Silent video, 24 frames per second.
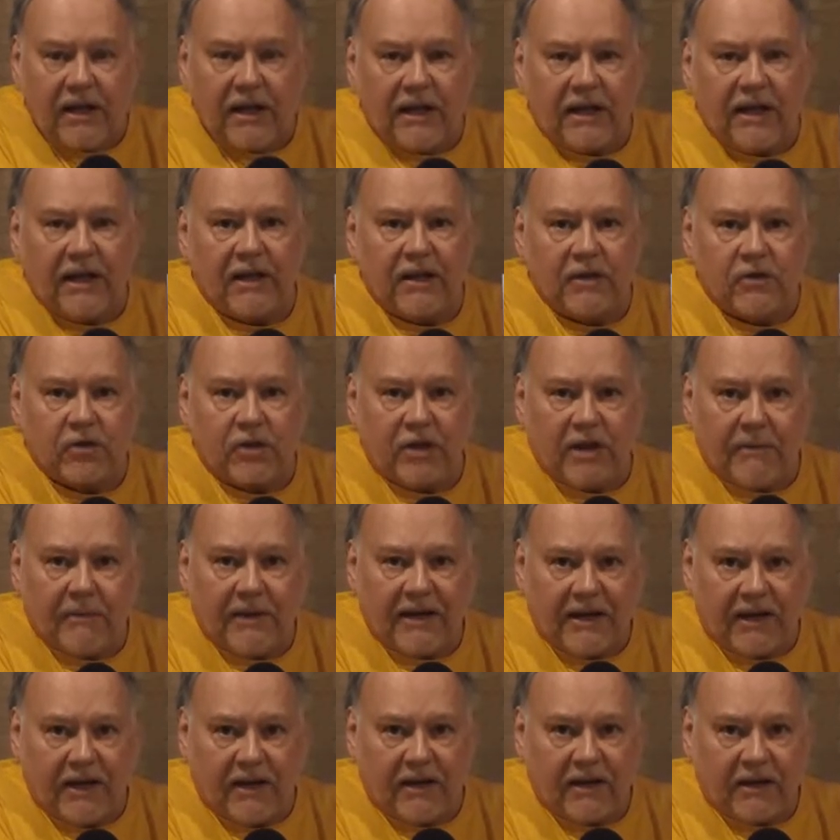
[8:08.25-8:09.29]
It is
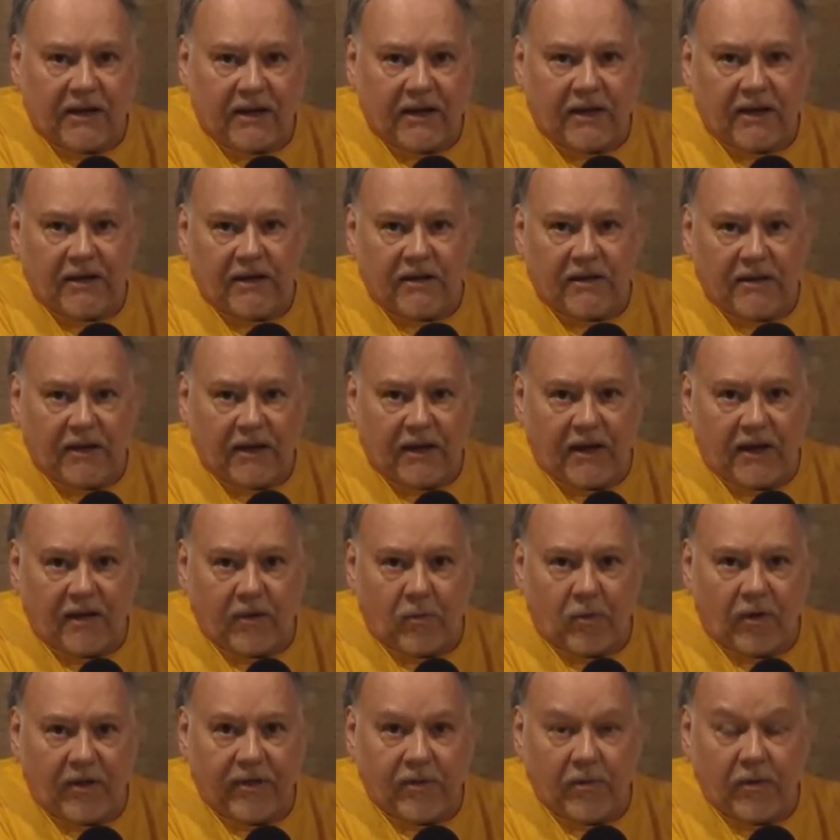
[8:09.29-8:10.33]
coming out again uh,
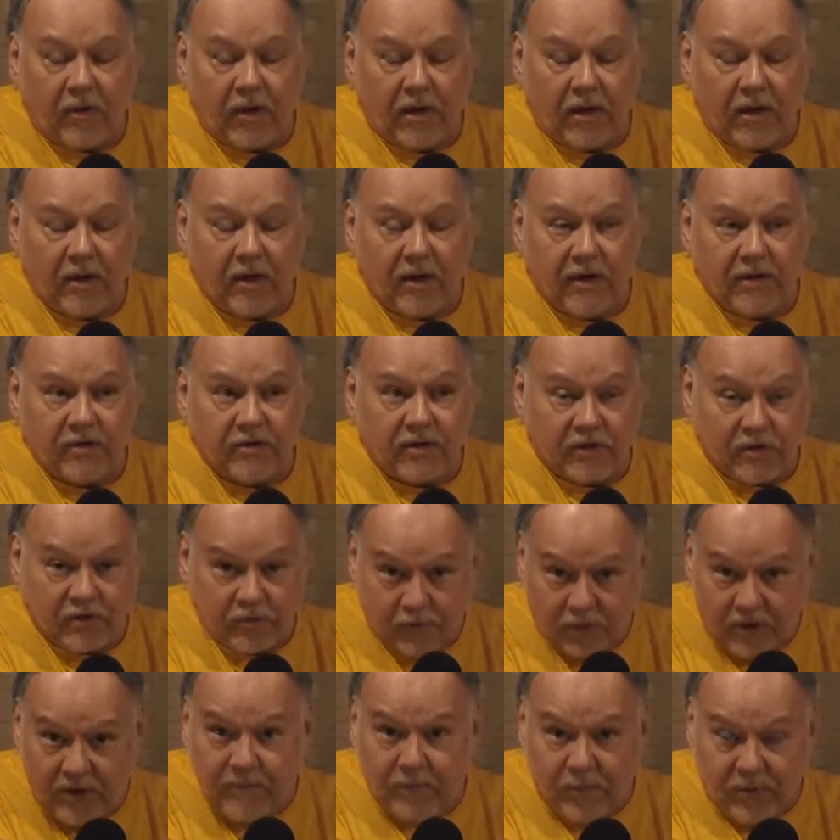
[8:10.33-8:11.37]
with, uh, as, as, a
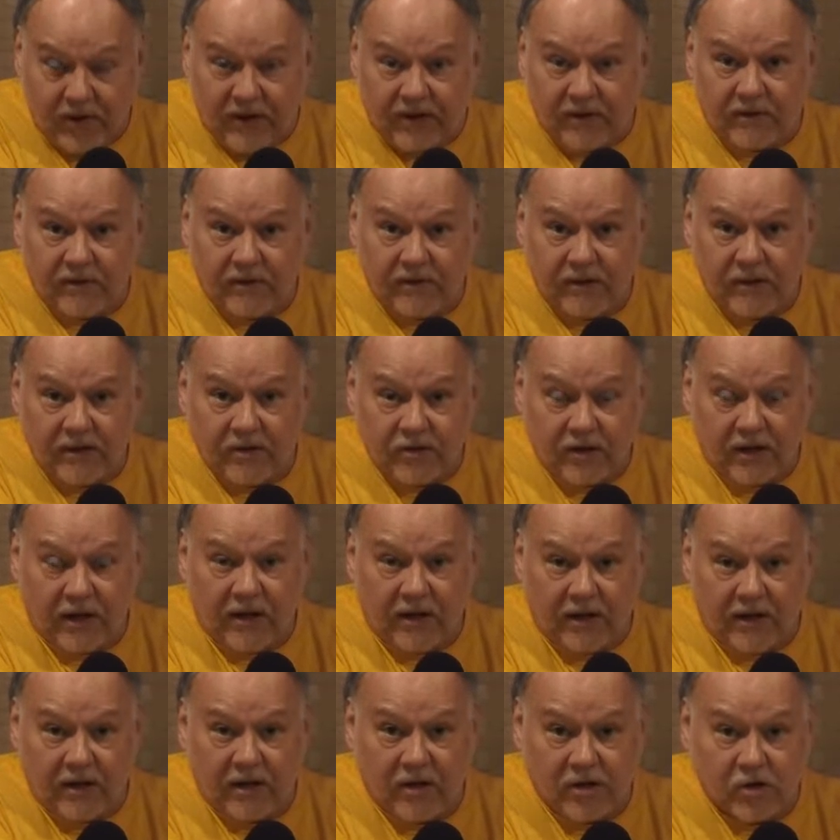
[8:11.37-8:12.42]
reprint, a
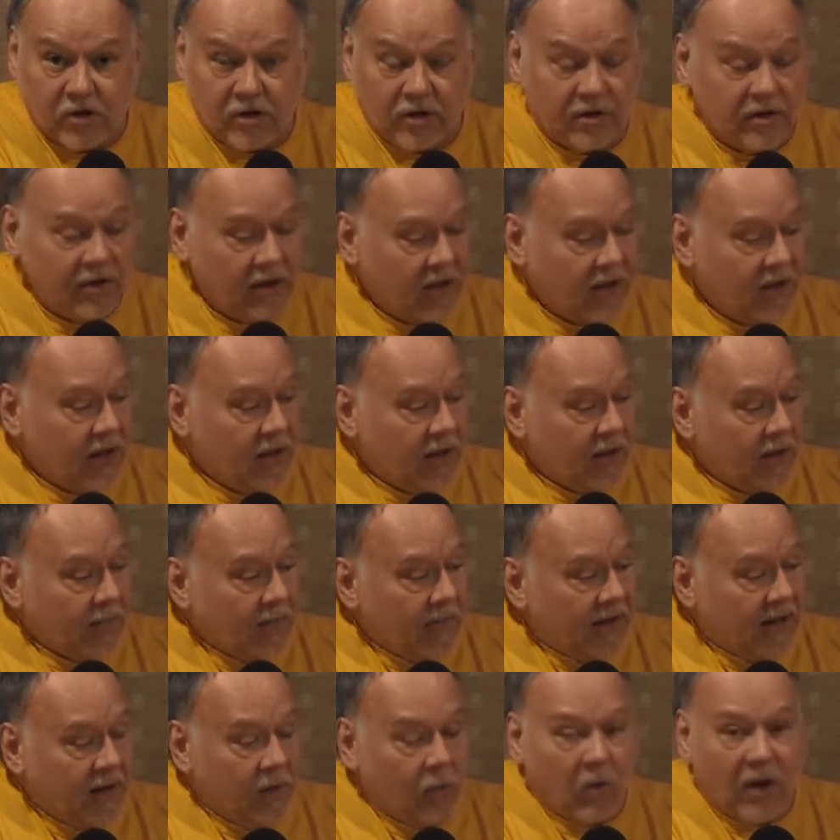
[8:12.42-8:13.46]
second edition,
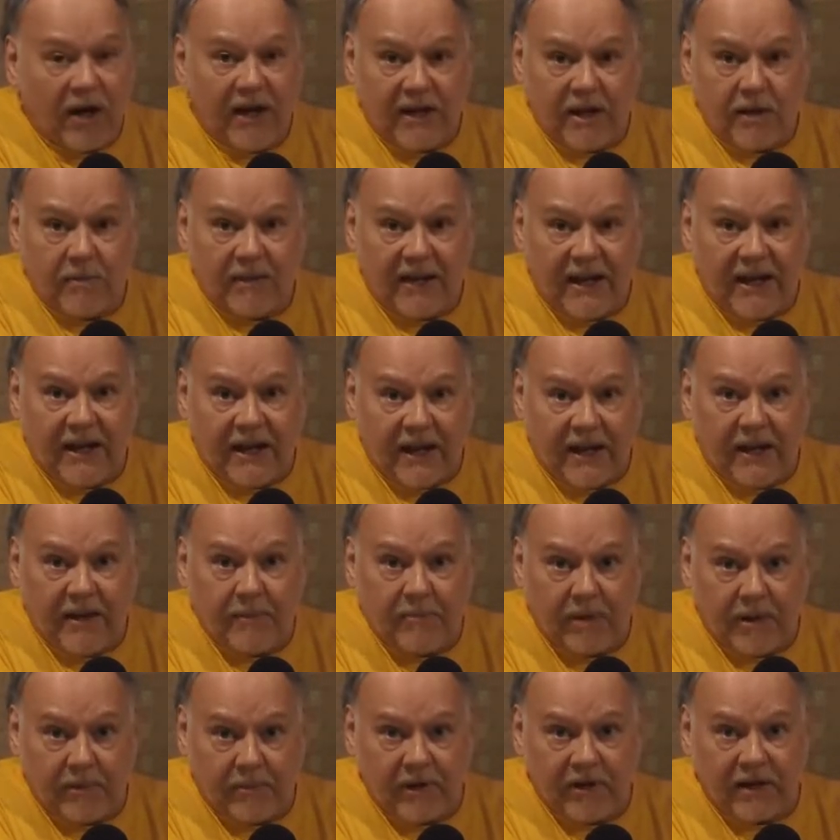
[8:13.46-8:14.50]
by YMAA
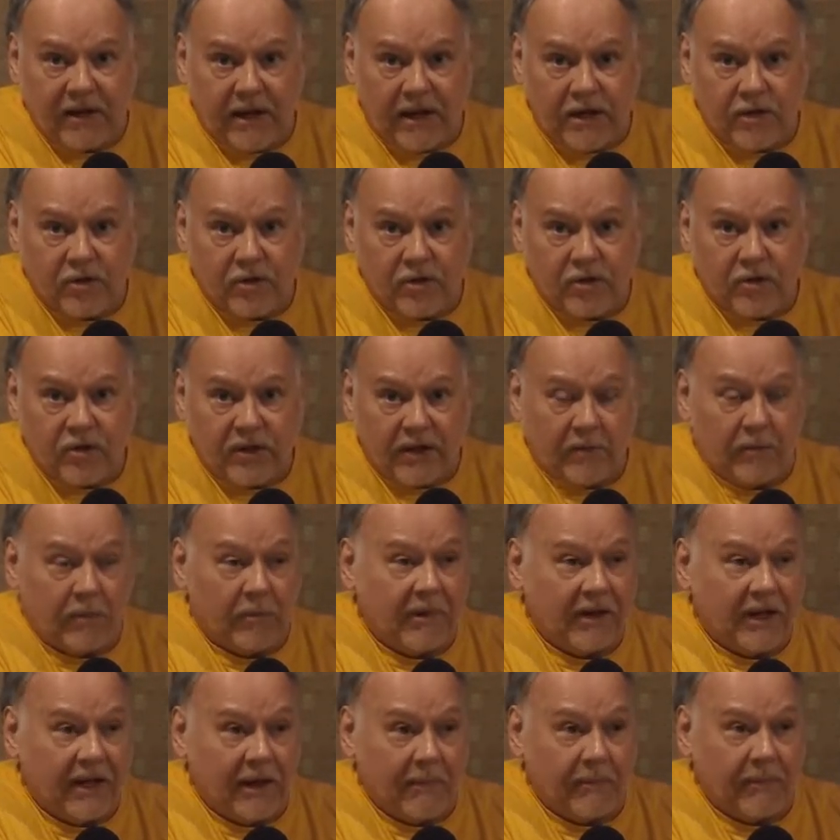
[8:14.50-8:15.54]
Publications. That will
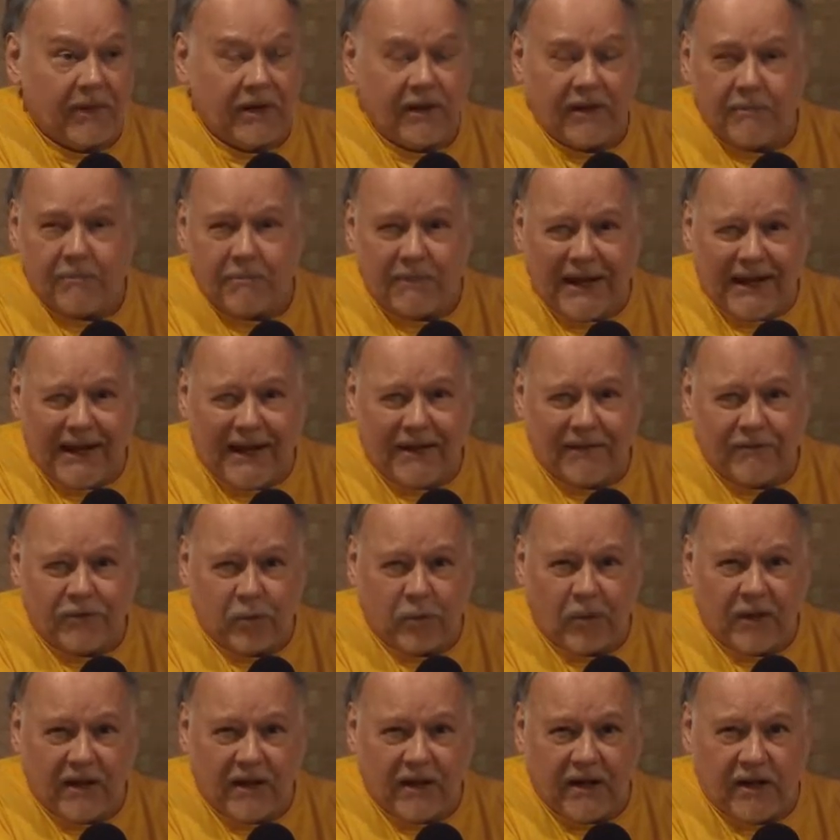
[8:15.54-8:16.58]
be happening in May of
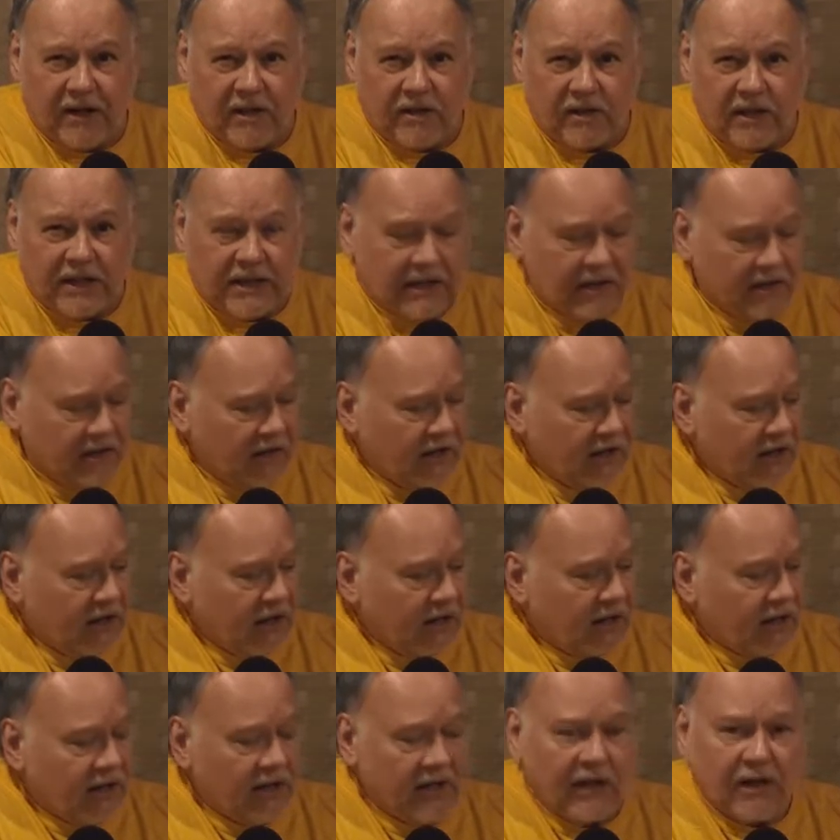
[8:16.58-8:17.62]
2019.
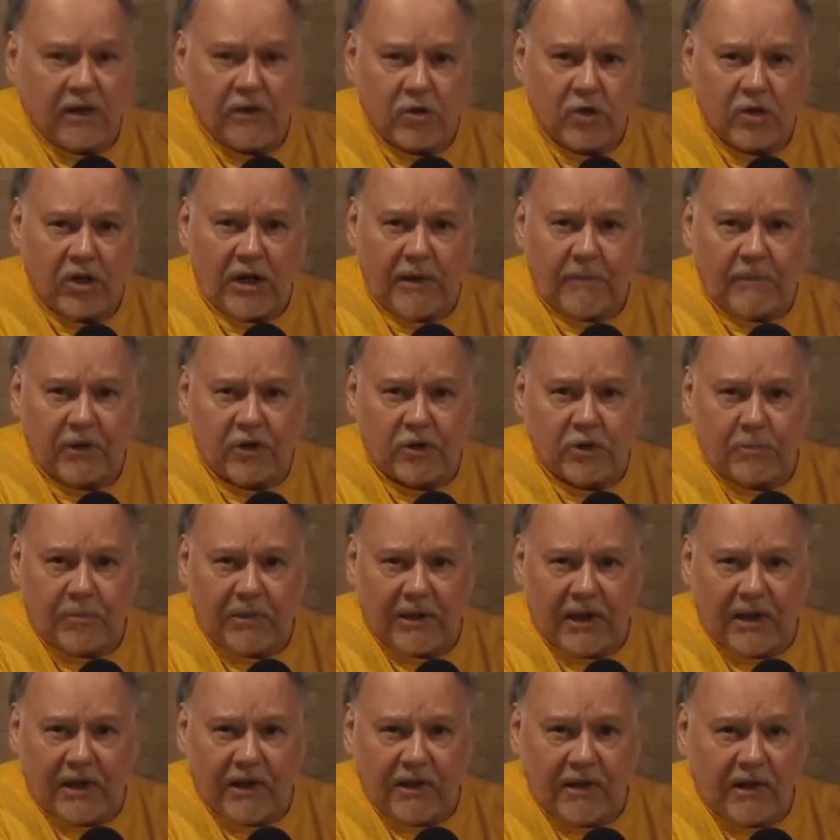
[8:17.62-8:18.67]
Again, a shameless
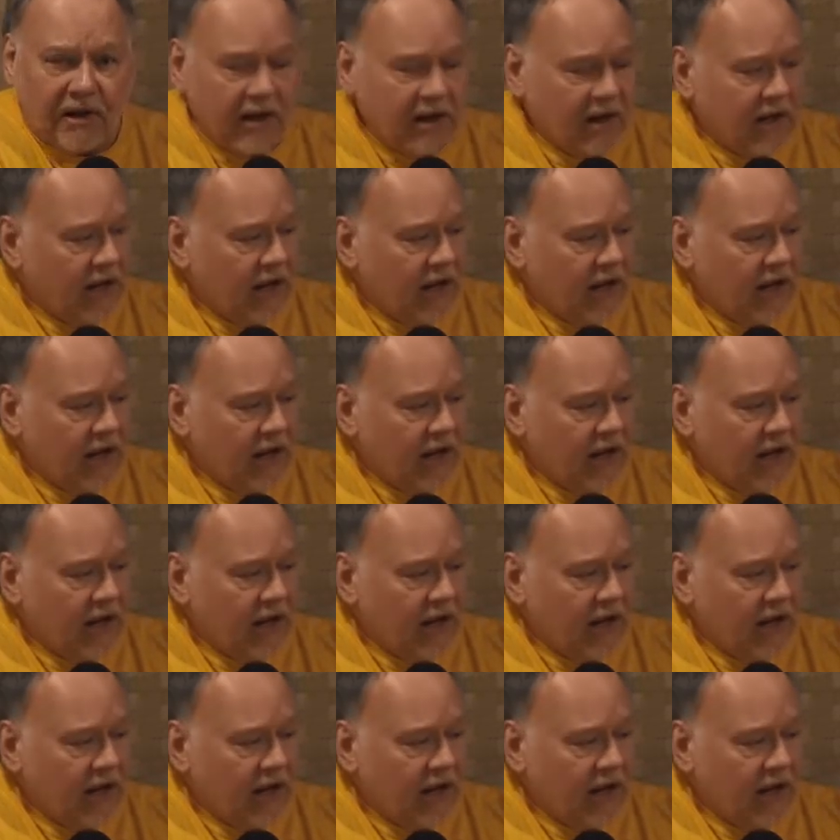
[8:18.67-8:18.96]
plug.